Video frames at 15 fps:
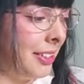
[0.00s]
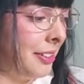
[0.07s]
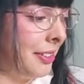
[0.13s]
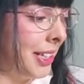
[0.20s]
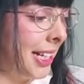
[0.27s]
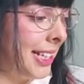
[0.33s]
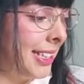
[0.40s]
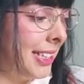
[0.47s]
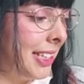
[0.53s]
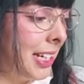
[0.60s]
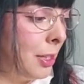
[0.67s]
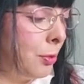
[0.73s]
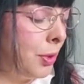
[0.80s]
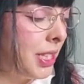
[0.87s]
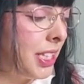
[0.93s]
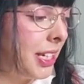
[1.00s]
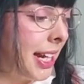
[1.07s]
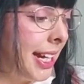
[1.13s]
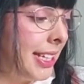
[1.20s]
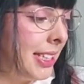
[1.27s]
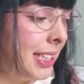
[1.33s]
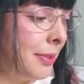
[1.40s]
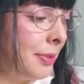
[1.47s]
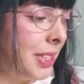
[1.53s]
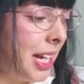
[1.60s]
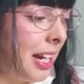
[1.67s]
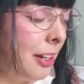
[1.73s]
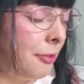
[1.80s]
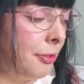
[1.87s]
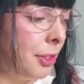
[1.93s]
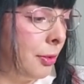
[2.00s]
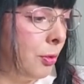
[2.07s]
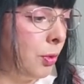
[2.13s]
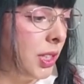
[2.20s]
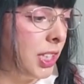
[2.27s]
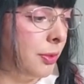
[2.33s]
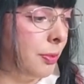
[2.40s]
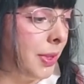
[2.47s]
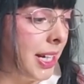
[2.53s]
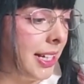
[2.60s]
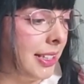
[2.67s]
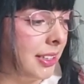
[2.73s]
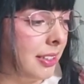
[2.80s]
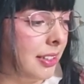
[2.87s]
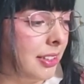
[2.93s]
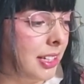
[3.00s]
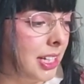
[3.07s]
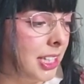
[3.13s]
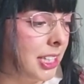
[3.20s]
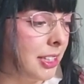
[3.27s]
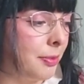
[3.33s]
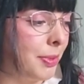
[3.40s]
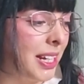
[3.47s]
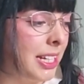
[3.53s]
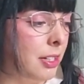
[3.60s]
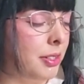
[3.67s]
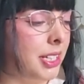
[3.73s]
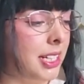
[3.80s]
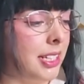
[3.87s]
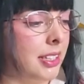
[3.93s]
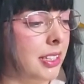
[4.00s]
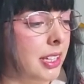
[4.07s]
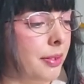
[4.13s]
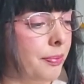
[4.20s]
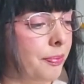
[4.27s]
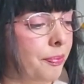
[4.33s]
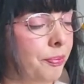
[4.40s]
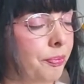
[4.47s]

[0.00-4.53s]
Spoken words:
You can tell which items are from which brand just by looking at them.